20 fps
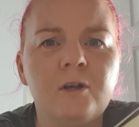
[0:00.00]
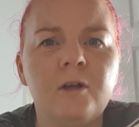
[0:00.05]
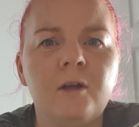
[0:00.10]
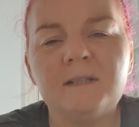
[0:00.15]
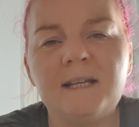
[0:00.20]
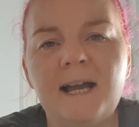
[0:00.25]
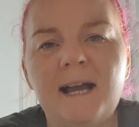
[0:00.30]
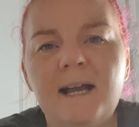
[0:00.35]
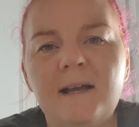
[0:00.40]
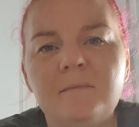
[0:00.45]

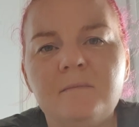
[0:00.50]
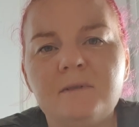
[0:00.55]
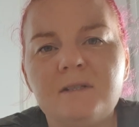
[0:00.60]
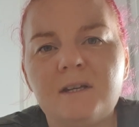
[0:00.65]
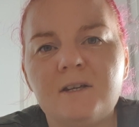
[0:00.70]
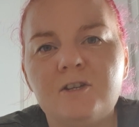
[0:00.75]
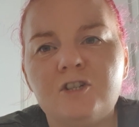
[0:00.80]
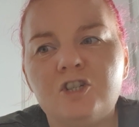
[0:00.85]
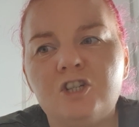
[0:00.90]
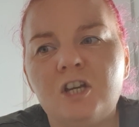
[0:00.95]
Sometimes
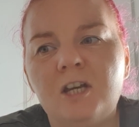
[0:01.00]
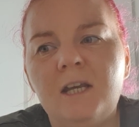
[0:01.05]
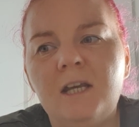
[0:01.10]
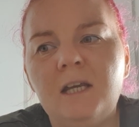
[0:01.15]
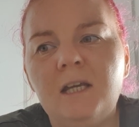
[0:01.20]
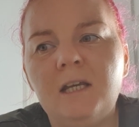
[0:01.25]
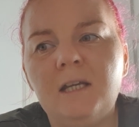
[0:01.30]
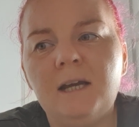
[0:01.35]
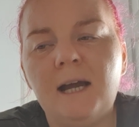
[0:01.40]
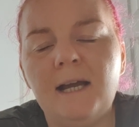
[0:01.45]

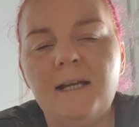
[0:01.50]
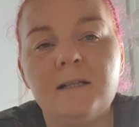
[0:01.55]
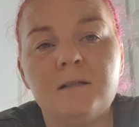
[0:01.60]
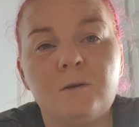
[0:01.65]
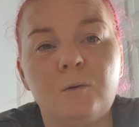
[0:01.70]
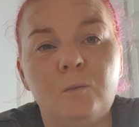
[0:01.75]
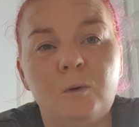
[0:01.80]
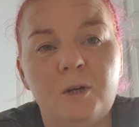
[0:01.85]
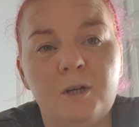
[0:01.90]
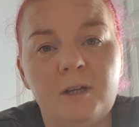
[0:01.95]
she ends
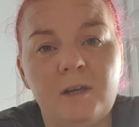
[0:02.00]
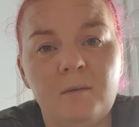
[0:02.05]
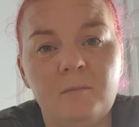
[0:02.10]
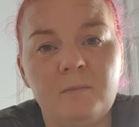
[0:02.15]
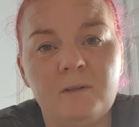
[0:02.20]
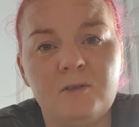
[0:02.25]
up working